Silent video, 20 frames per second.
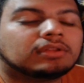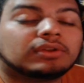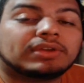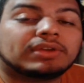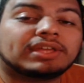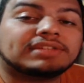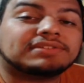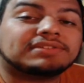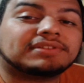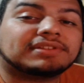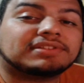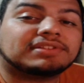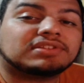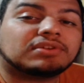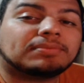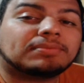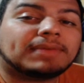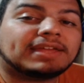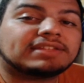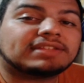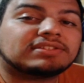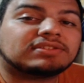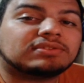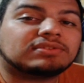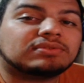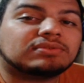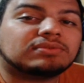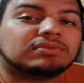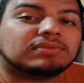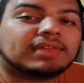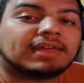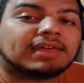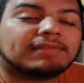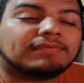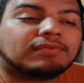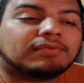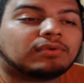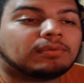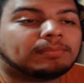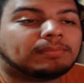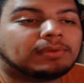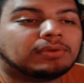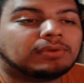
Okay, so let's go back to that forum